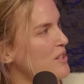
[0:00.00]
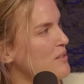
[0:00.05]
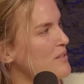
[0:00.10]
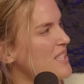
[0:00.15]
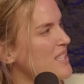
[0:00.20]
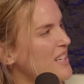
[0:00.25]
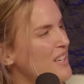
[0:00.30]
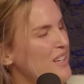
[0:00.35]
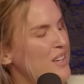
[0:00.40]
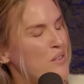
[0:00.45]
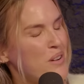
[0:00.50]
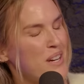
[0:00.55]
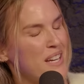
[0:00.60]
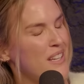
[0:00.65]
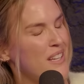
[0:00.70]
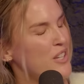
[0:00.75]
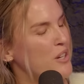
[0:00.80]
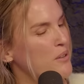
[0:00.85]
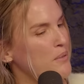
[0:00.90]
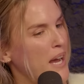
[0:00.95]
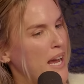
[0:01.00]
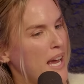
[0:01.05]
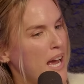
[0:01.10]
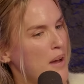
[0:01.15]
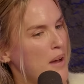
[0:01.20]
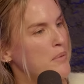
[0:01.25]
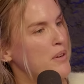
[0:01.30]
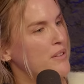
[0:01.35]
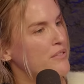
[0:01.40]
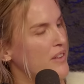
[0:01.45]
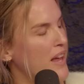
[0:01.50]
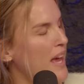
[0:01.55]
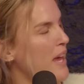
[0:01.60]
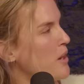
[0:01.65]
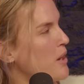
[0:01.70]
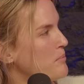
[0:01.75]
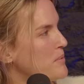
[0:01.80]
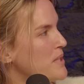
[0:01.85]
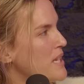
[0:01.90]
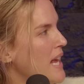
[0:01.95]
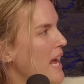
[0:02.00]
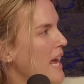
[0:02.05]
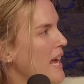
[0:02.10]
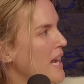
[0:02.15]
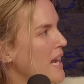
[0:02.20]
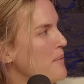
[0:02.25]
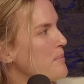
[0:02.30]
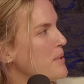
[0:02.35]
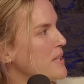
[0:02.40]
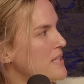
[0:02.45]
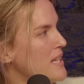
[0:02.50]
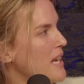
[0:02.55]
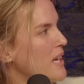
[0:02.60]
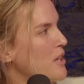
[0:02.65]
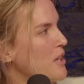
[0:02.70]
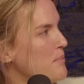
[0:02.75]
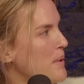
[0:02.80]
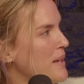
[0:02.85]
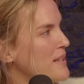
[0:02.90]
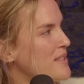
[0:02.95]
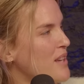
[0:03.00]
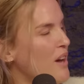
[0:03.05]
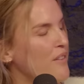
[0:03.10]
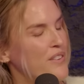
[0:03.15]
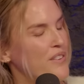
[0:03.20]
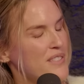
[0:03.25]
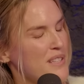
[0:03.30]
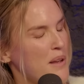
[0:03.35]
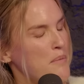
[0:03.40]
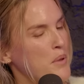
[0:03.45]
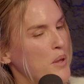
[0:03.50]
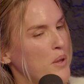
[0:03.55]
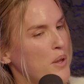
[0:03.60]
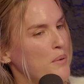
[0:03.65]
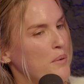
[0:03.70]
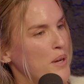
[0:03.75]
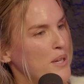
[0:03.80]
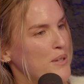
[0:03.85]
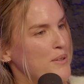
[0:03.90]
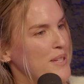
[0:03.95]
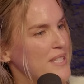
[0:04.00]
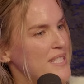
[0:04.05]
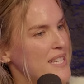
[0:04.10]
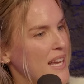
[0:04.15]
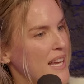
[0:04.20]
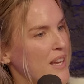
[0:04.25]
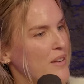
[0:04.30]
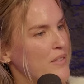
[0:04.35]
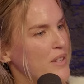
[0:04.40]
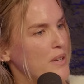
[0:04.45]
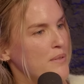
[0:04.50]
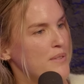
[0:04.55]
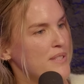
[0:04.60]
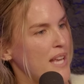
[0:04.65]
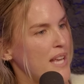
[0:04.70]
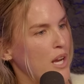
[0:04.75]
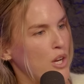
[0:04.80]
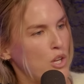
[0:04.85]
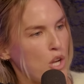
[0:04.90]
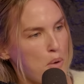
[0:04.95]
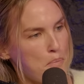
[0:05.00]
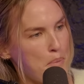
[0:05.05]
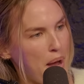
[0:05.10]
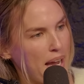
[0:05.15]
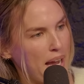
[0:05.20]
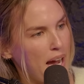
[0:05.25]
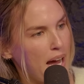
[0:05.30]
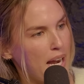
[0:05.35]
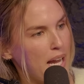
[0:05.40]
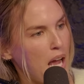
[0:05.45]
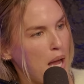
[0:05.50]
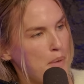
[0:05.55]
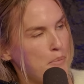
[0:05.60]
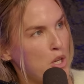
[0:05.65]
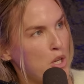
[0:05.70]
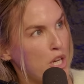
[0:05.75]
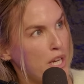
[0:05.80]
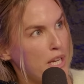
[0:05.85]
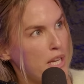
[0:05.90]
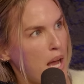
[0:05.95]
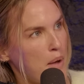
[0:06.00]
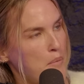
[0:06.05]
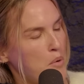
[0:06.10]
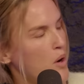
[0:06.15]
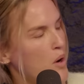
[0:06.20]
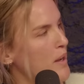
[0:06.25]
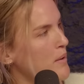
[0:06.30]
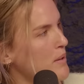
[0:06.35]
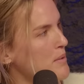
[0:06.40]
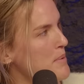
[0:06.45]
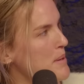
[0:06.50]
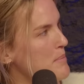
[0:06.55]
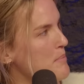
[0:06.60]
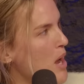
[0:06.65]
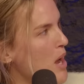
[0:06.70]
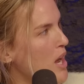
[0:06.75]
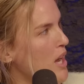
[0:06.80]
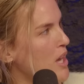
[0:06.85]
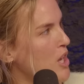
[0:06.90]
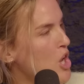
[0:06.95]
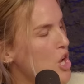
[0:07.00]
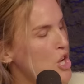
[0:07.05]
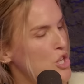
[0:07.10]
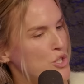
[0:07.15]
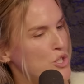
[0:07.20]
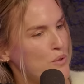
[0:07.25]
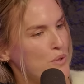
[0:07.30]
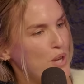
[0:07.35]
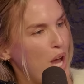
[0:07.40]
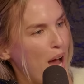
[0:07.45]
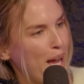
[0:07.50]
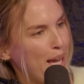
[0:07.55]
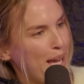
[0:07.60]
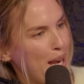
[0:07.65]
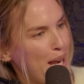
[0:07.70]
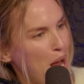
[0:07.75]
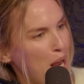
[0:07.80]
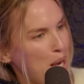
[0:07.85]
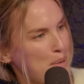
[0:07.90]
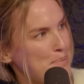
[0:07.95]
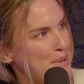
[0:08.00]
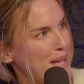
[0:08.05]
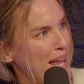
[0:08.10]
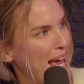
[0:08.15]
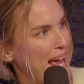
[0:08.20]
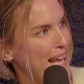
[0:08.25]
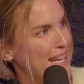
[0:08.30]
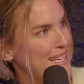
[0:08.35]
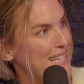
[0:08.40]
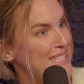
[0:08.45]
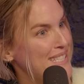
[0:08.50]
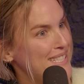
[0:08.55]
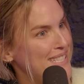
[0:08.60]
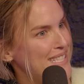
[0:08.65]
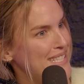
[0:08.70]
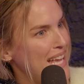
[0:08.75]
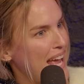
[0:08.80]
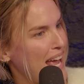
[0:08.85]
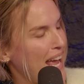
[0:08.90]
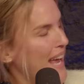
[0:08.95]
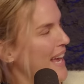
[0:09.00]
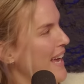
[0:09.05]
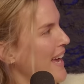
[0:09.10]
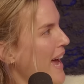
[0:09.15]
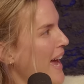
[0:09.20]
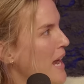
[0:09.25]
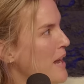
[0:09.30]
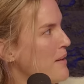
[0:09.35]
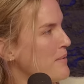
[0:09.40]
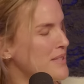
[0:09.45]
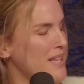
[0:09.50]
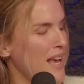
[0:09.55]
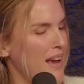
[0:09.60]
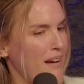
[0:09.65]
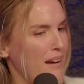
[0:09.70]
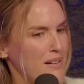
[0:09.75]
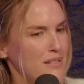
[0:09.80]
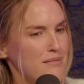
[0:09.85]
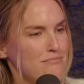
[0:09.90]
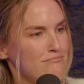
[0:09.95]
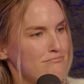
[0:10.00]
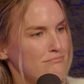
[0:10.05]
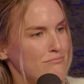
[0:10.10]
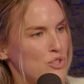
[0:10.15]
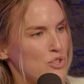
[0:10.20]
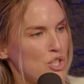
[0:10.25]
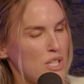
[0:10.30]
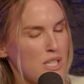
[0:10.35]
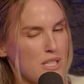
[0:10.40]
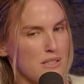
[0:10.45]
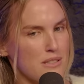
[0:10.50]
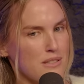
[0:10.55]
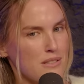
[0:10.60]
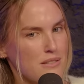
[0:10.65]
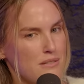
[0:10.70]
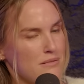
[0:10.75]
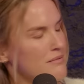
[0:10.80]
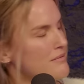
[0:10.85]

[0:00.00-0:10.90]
I was like, you know what? You're right. I'm going to fly home today and I'm going to take you myself because I'm the only one who could take you. And he was like, nope, I got it. I'm good. I'm going with me, Ma. Do not get on a plane. Stay. And I was like, oh, geez.